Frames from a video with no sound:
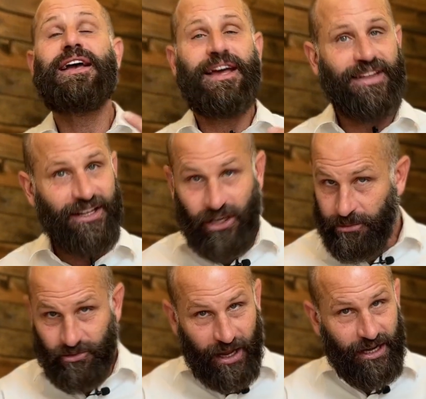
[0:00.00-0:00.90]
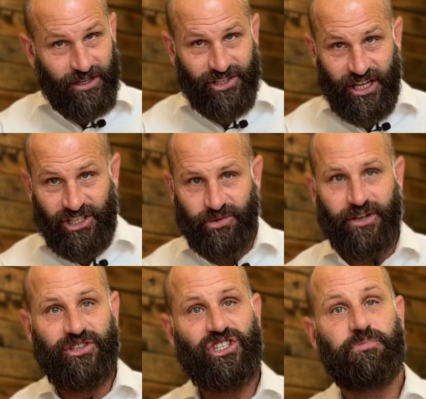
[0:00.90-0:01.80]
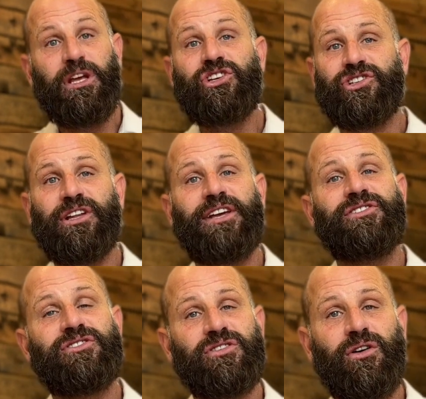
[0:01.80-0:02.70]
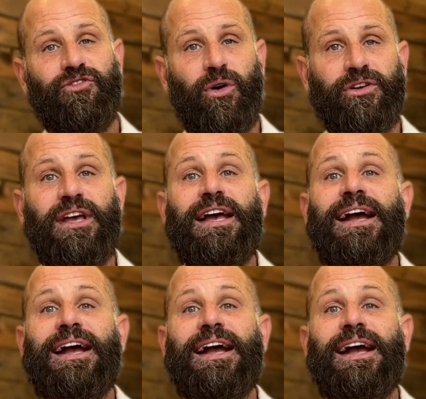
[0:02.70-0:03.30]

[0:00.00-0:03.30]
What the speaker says: And that comes right into sensory, speech delays, and so forth.